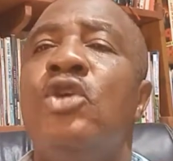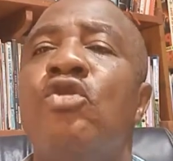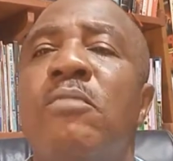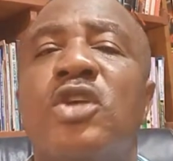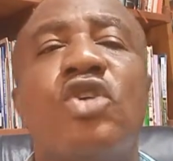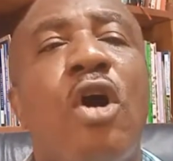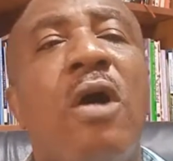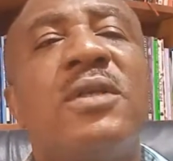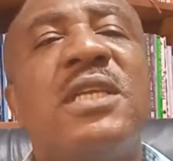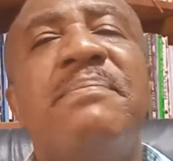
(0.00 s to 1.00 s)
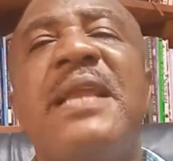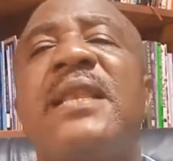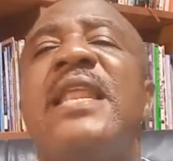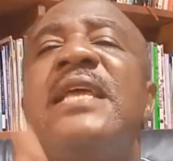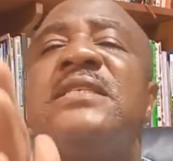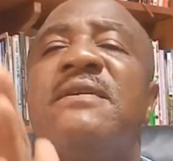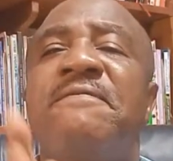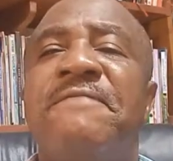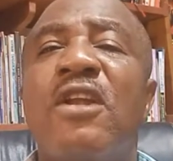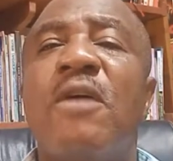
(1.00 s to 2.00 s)
you must ultimately
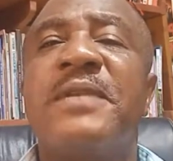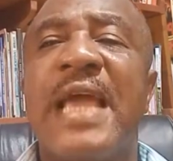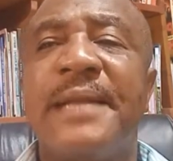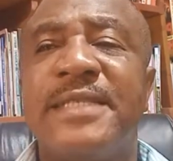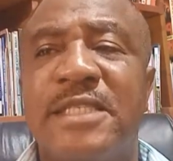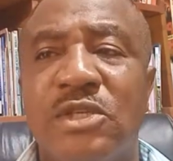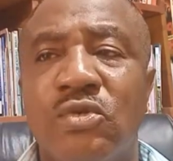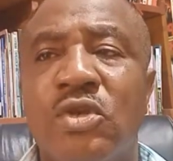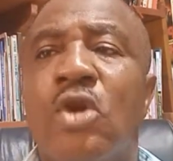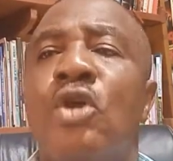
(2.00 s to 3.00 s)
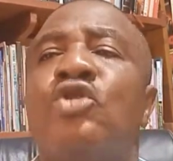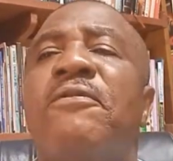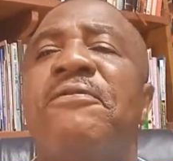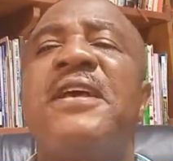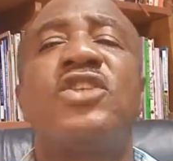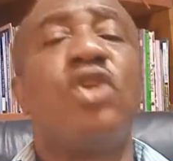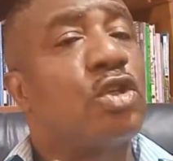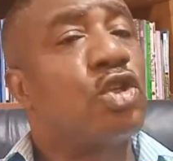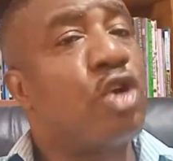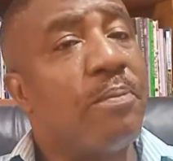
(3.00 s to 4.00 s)
develop the attitude to face
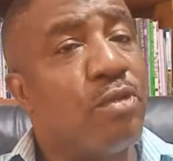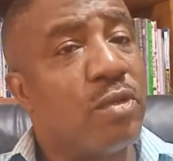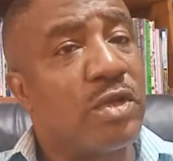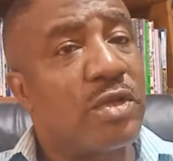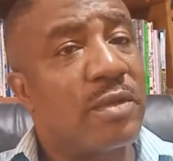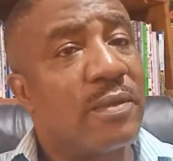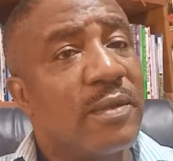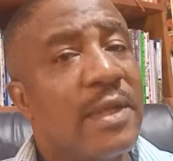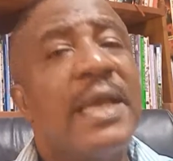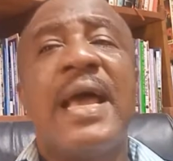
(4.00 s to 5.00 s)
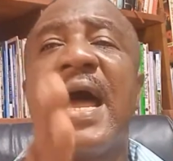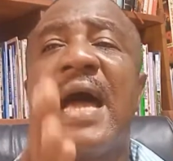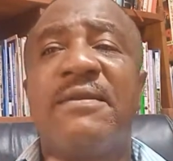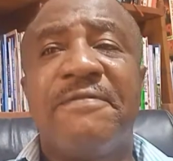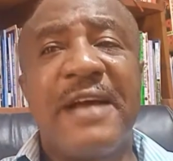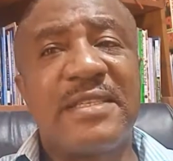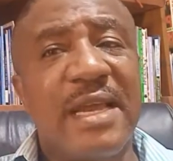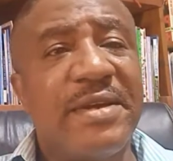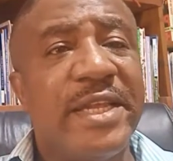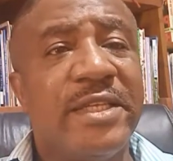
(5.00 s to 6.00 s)
your troubles,
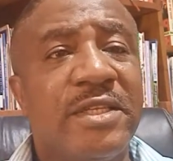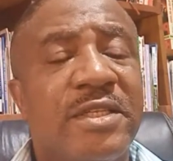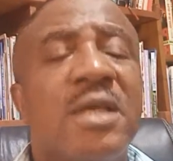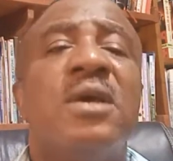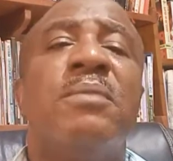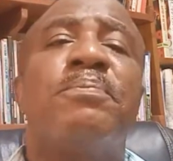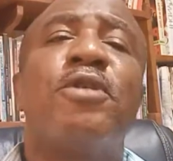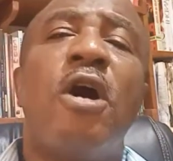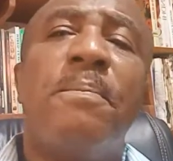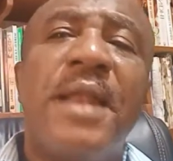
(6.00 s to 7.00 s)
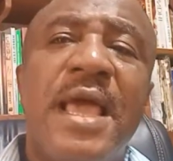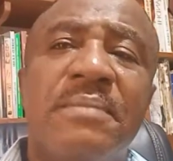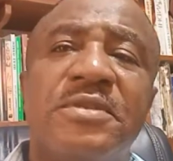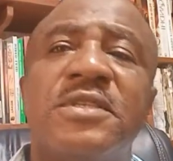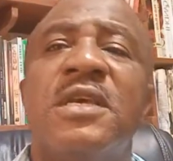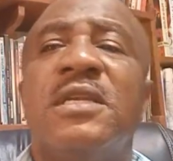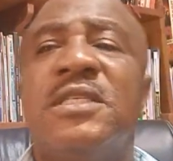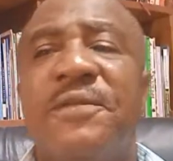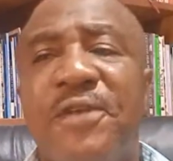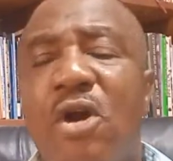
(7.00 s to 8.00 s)
adversaries, problems,
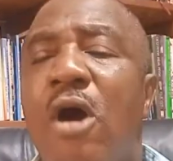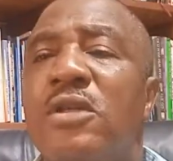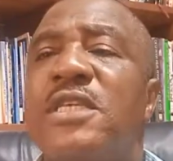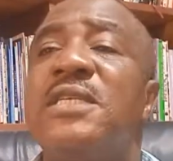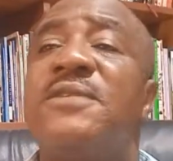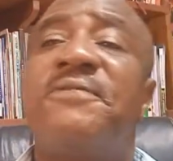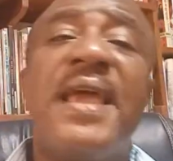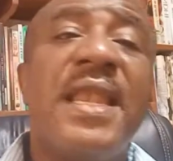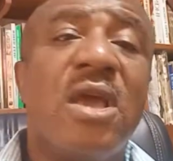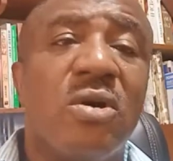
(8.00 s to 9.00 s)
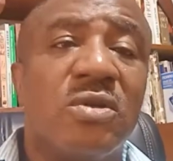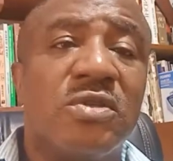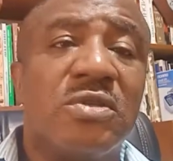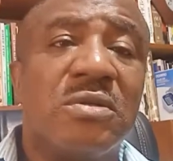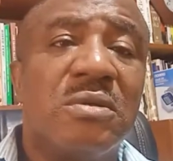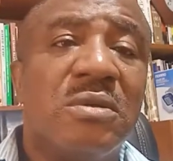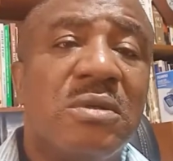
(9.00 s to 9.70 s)
difficulties, failures,